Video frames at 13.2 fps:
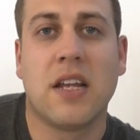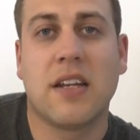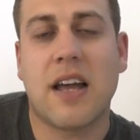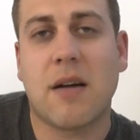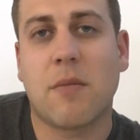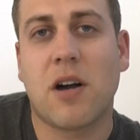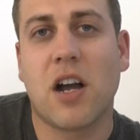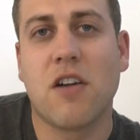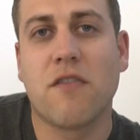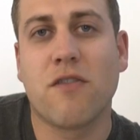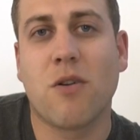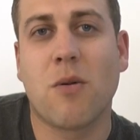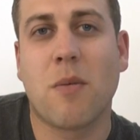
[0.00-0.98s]
Now, my
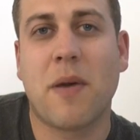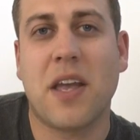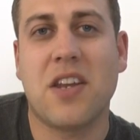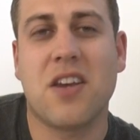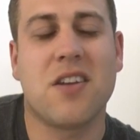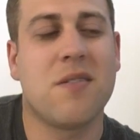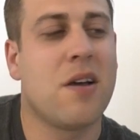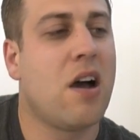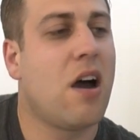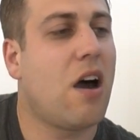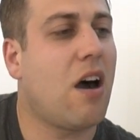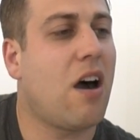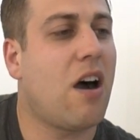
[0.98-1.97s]
overall opinion,
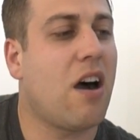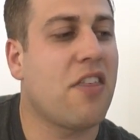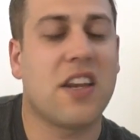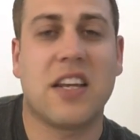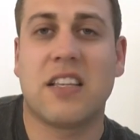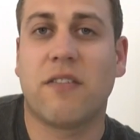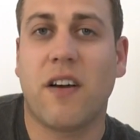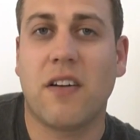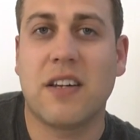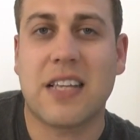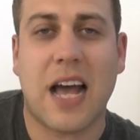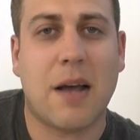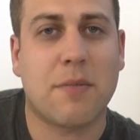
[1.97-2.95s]
I think this phone
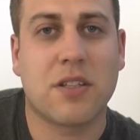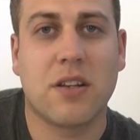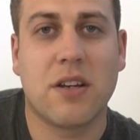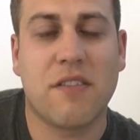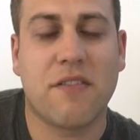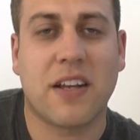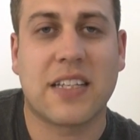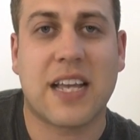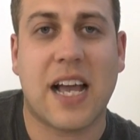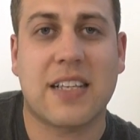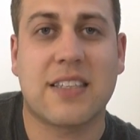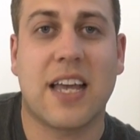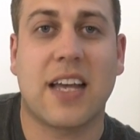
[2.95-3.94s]
is absolutely
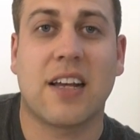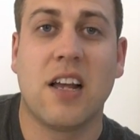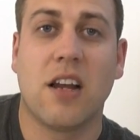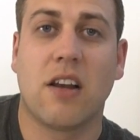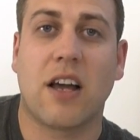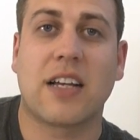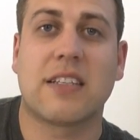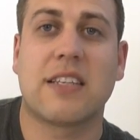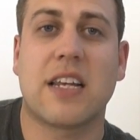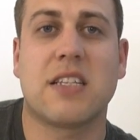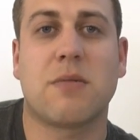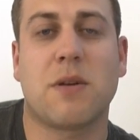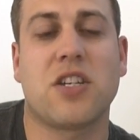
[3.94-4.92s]
fantastic. Like I said,
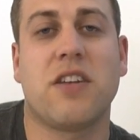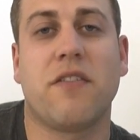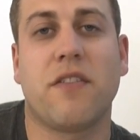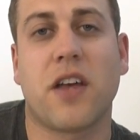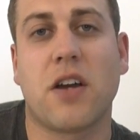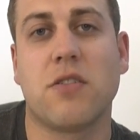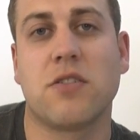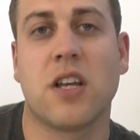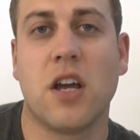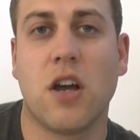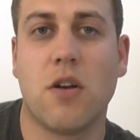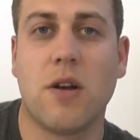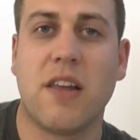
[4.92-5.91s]
especially for those
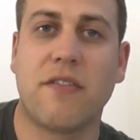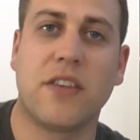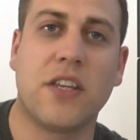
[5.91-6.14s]
who live in